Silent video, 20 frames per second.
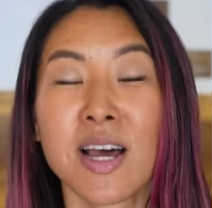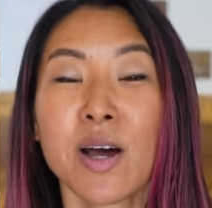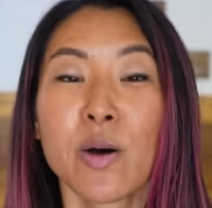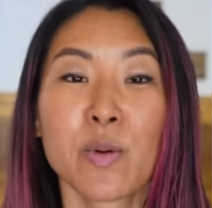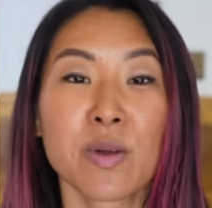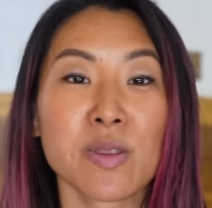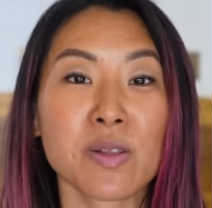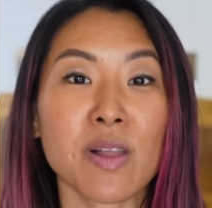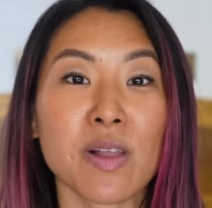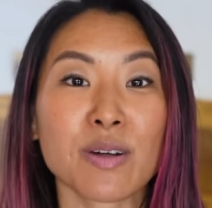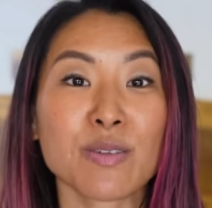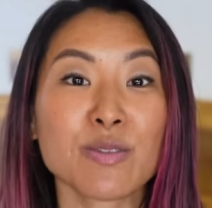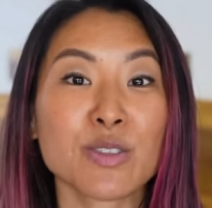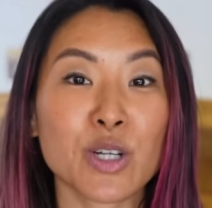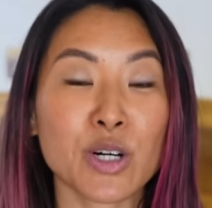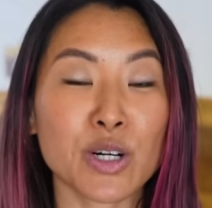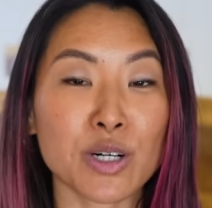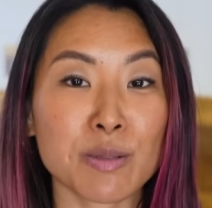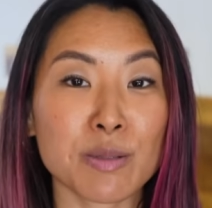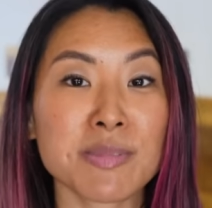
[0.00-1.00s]
with a lot of
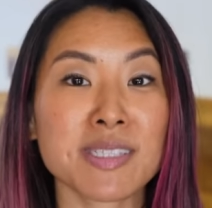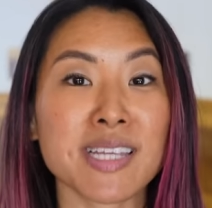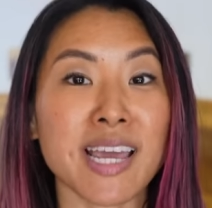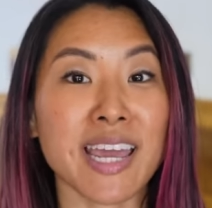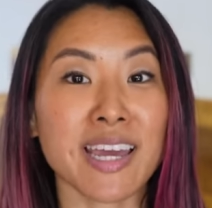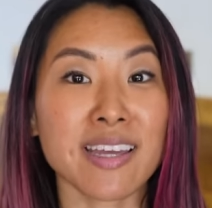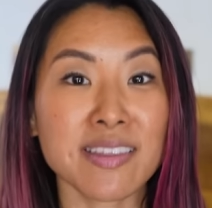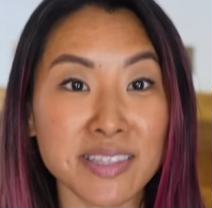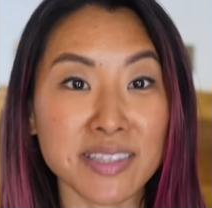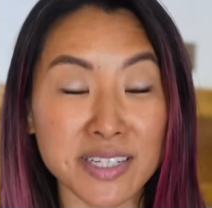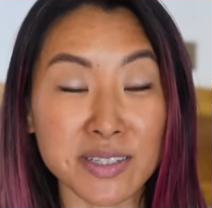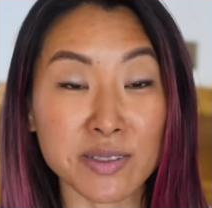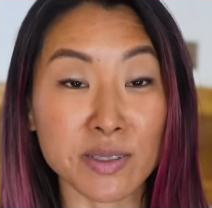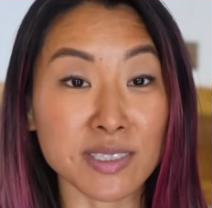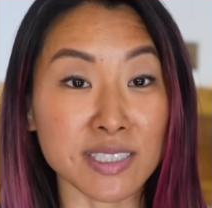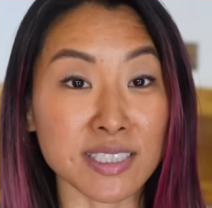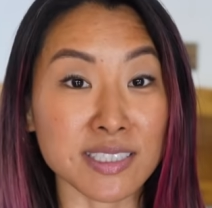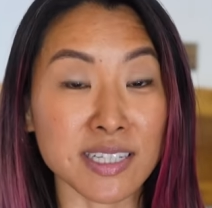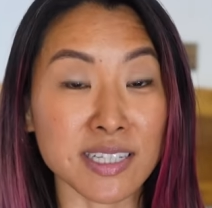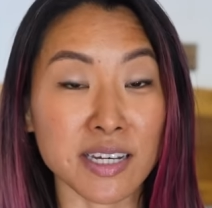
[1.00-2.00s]
terms and legal
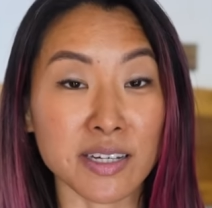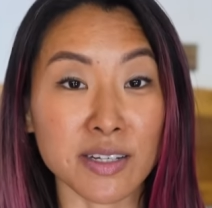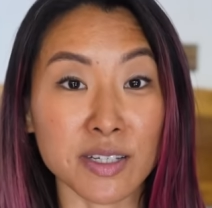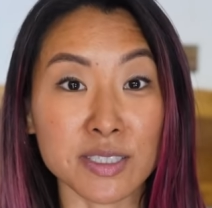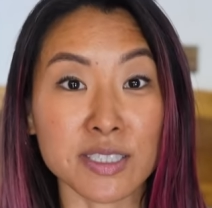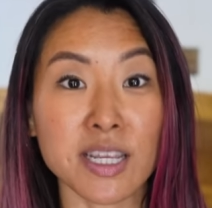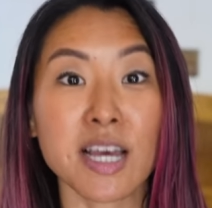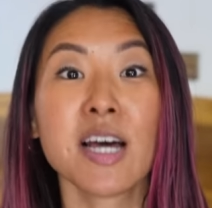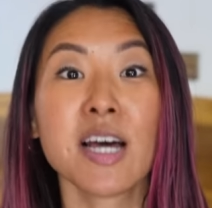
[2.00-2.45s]
details